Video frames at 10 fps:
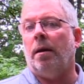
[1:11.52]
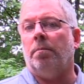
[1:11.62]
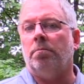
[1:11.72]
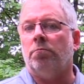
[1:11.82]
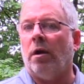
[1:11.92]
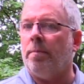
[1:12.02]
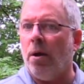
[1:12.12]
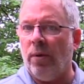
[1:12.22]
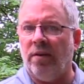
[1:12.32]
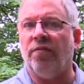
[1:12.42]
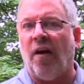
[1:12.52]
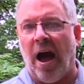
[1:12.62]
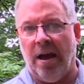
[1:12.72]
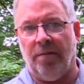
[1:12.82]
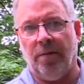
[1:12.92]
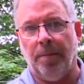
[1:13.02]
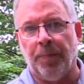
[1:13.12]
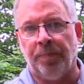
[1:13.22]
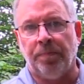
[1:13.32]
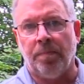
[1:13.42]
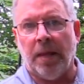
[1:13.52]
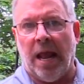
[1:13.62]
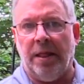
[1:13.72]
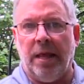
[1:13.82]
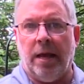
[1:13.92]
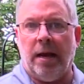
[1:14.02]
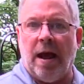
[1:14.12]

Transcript: them right about week 5. And then